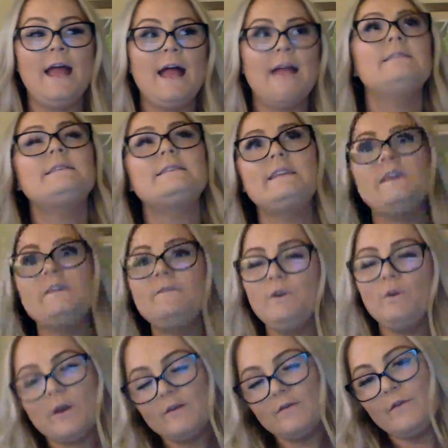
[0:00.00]
And see if
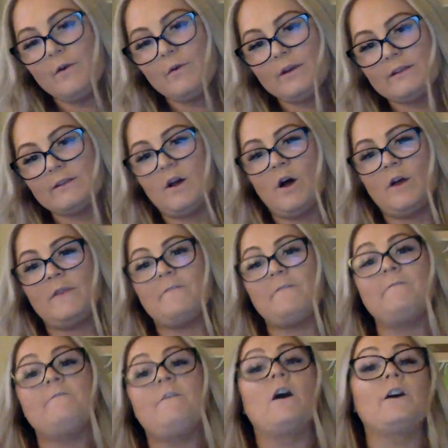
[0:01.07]
you can focus on the
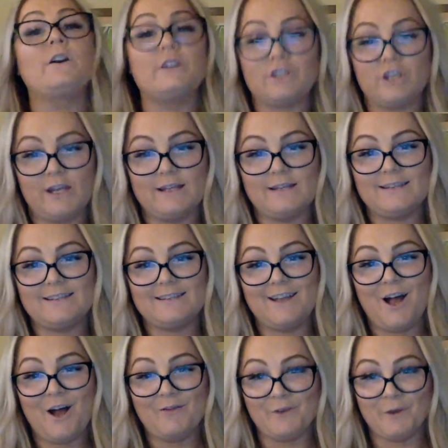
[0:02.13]
functions
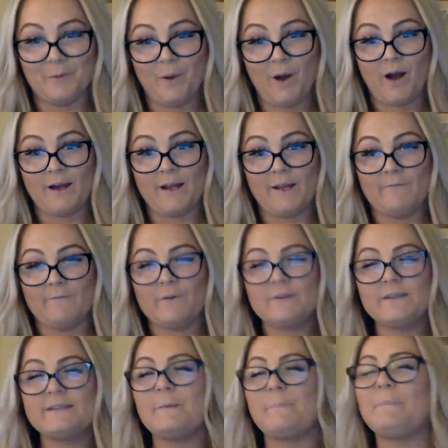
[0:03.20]
of your body
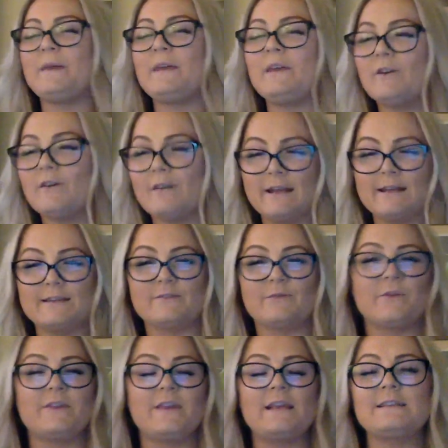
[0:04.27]
versus appearance
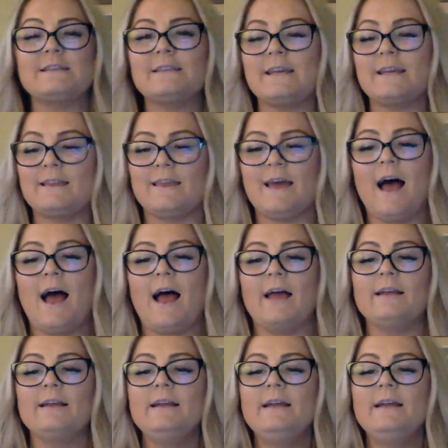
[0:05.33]
or things like that.